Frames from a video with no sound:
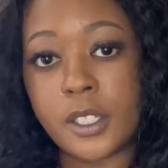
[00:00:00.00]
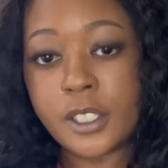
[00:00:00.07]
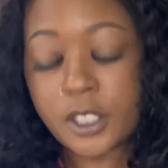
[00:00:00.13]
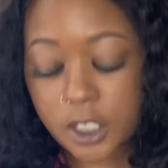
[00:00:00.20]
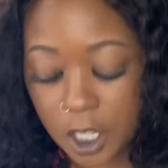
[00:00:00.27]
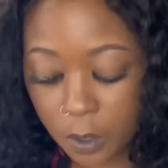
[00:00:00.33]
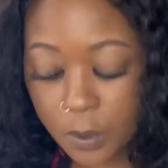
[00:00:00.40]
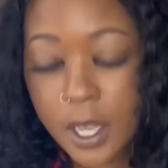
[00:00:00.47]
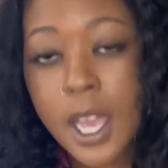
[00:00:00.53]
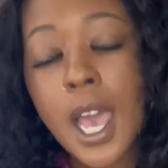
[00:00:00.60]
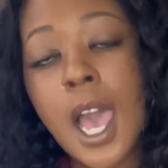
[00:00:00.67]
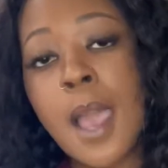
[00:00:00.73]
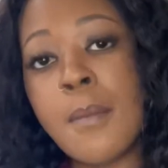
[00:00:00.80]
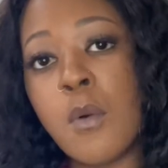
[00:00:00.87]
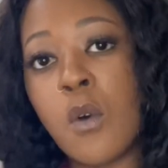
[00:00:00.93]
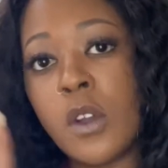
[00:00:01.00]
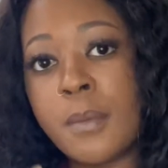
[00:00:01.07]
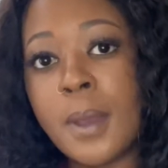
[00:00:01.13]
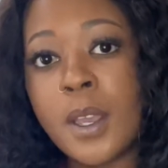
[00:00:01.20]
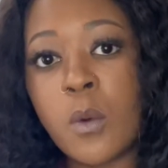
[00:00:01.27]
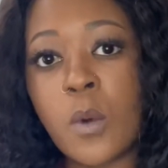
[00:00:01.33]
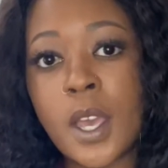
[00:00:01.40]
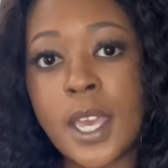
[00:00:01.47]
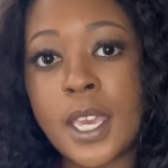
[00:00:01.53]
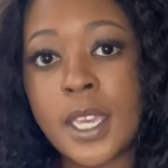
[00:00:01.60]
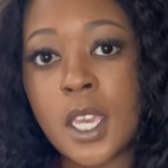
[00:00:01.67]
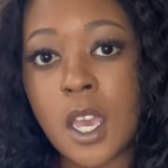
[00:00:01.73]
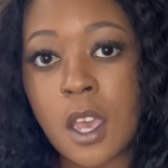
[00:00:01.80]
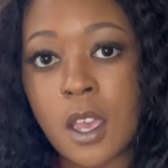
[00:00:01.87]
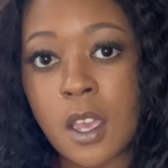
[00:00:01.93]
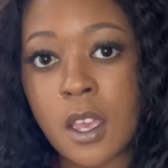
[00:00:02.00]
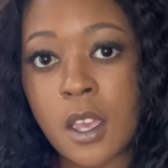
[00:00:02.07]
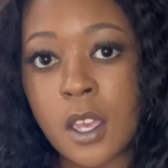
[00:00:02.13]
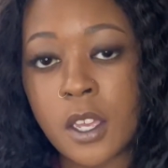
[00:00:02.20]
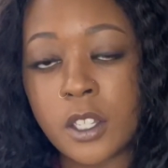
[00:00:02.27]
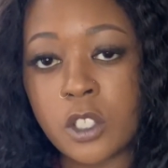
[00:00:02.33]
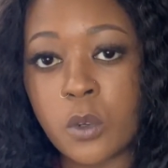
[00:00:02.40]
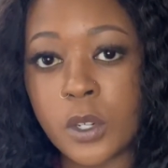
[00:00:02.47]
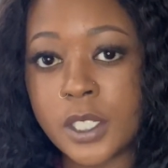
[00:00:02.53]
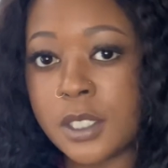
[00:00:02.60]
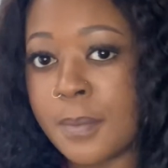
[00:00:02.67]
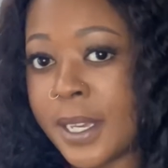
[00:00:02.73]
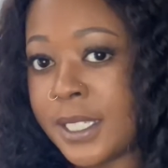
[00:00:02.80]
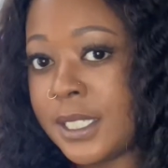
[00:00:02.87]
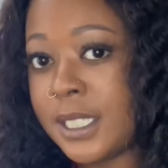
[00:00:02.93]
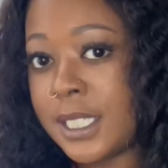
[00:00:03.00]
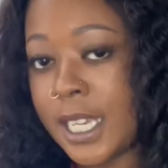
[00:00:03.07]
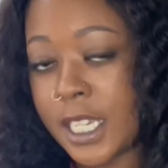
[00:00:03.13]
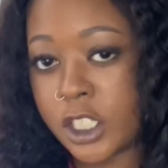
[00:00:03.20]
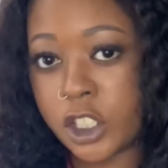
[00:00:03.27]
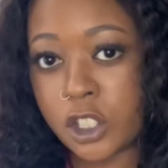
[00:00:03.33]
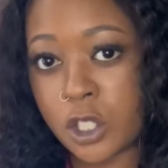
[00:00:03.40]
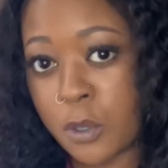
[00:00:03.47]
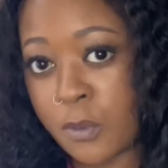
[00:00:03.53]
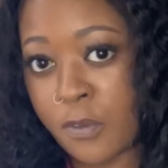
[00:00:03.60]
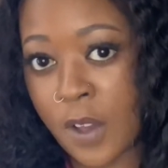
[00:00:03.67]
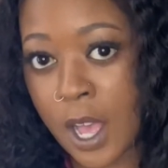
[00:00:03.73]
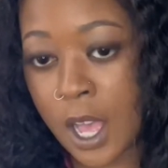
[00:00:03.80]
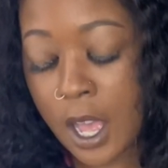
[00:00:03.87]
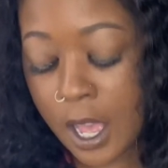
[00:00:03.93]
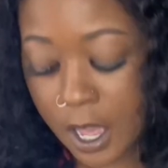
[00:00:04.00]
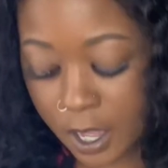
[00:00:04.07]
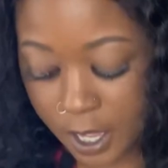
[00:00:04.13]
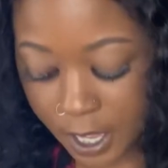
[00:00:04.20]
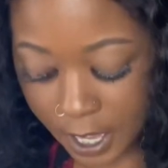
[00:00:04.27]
So I'm on my way towards my stage 2 faja.